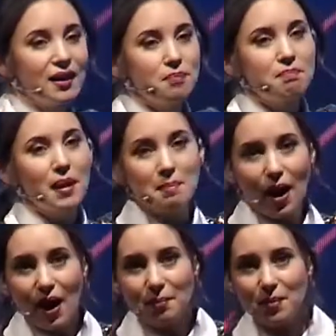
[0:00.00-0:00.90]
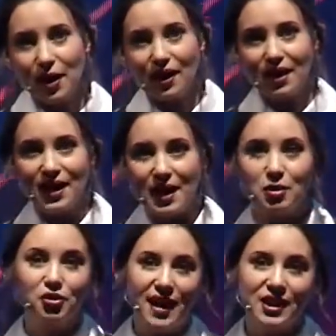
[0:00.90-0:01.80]
My mom uh,
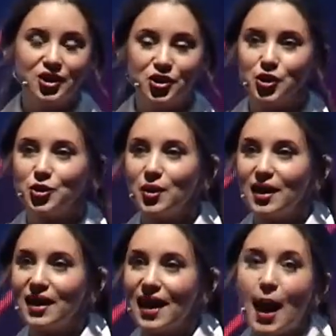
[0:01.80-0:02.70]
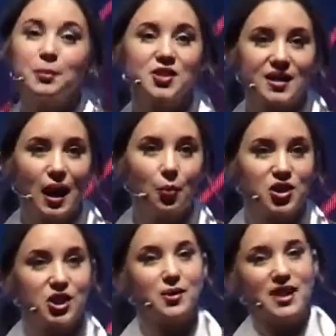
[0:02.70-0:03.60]
immigrated to uh, Amsterdam when
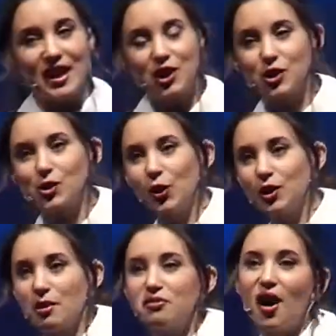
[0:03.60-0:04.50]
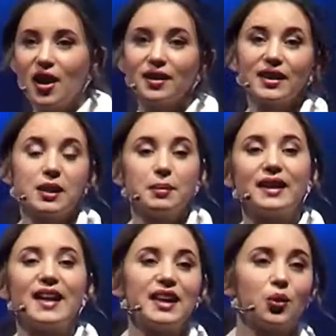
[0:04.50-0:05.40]
she was eight years old, and my father a little bit
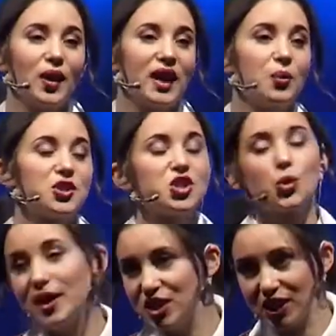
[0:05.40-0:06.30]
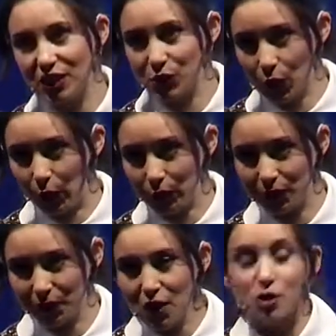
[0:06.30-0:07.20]
later when he was 20 years old.
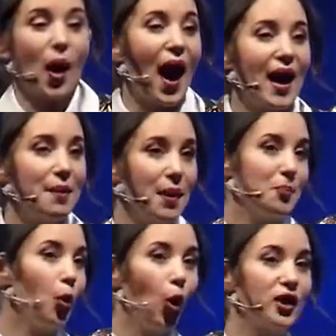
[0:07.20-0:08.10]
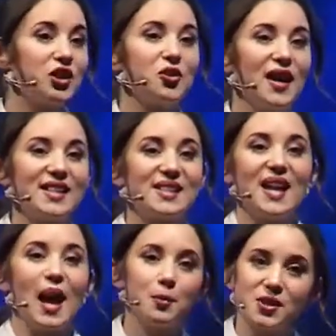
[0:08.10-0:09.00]
So I am born and raised in
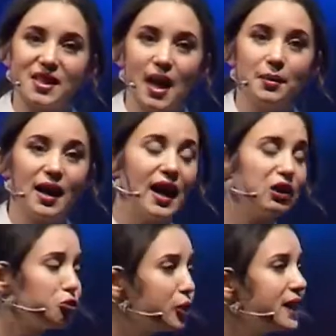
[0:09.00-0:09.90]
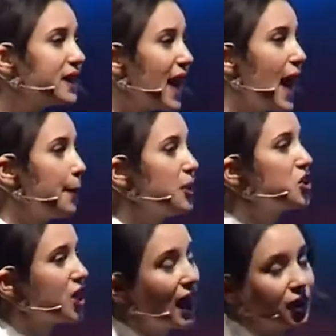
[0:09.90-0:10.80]
Amsterdam, and I had a really happy
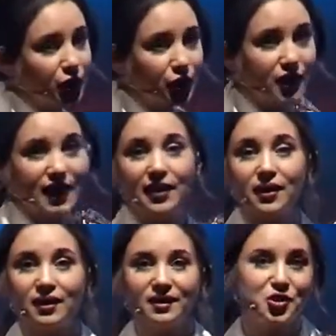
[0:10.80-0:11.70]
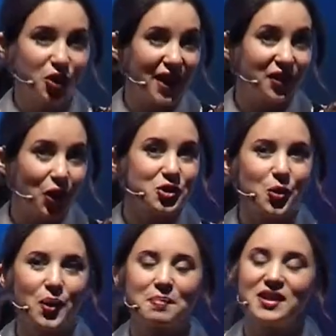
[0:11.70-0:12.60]
childhood together, together also
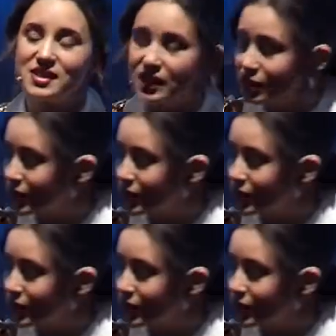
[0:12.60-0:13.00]
with my sister.